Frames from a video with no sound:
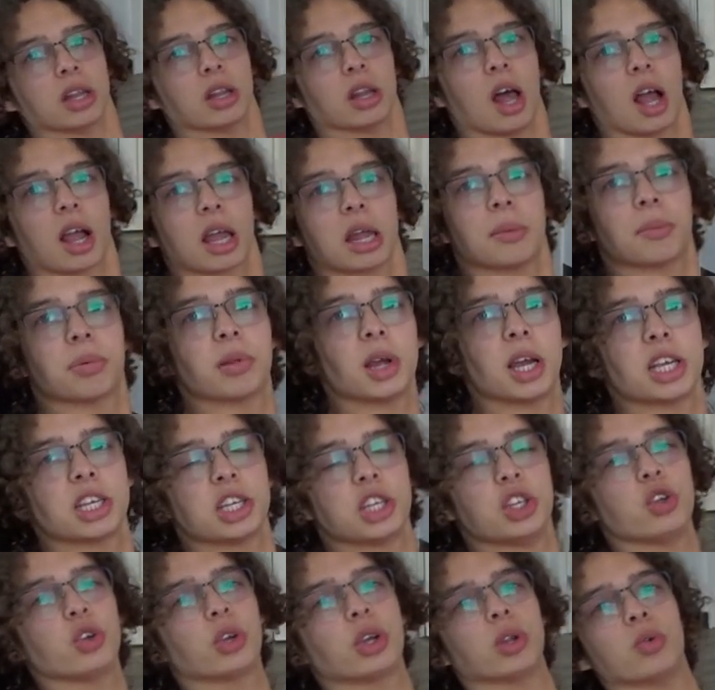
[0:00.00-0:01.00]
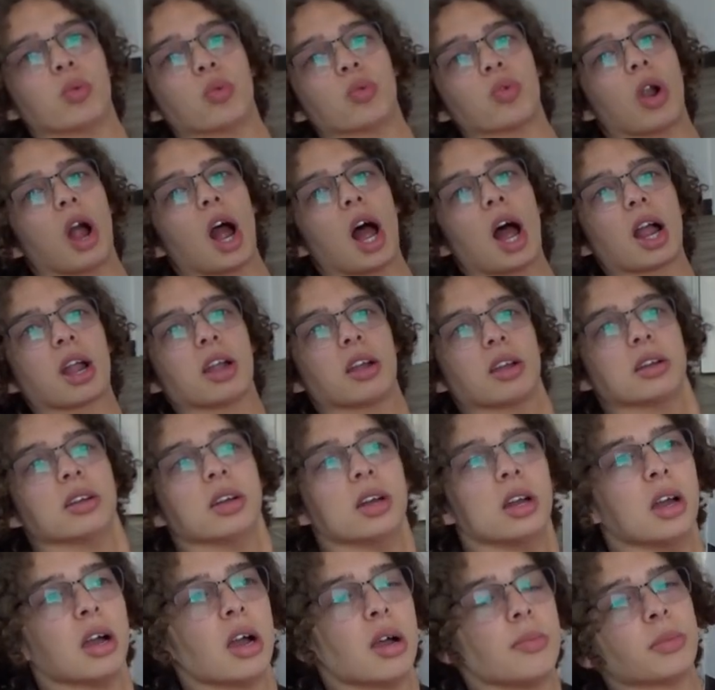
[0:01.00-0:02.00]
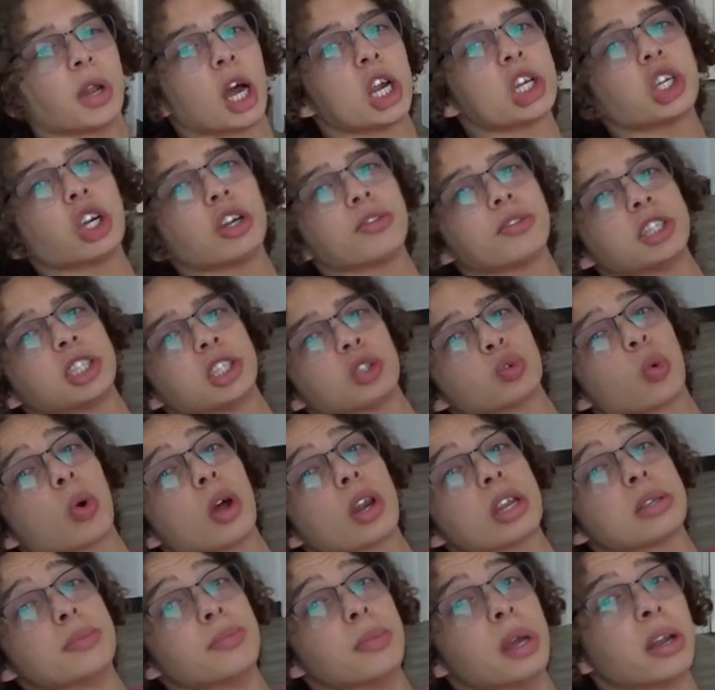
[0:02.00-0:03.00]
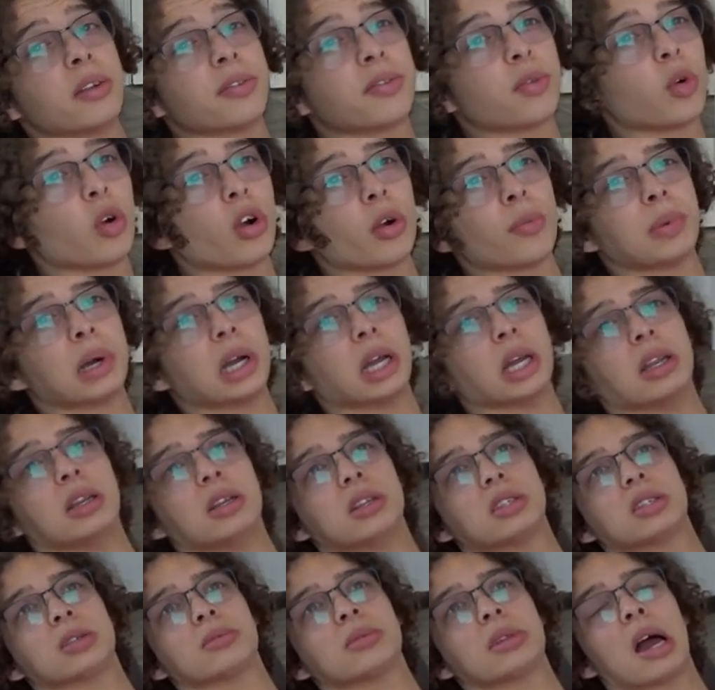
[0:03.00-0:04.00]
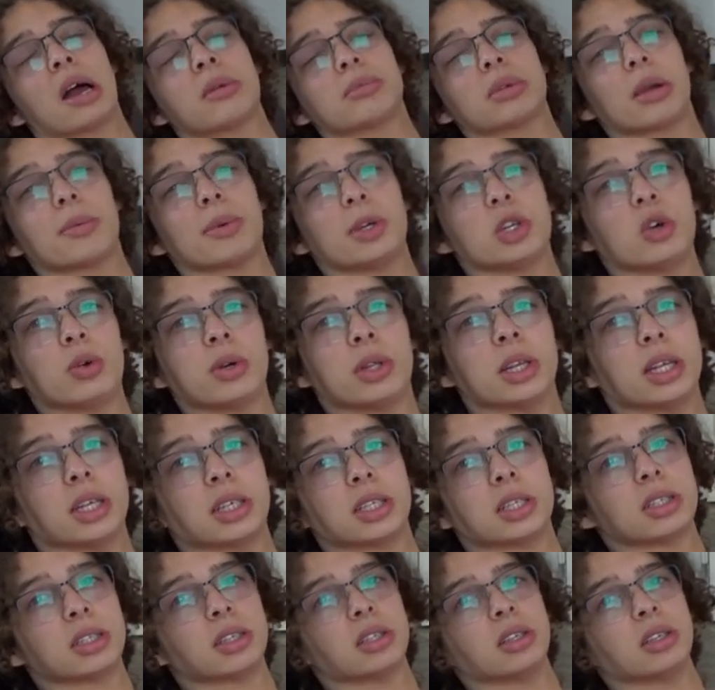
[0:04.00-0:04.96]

can lock it in place and you can rock. Not sure if this is what it's meant for, but sometimes I'll be doing this.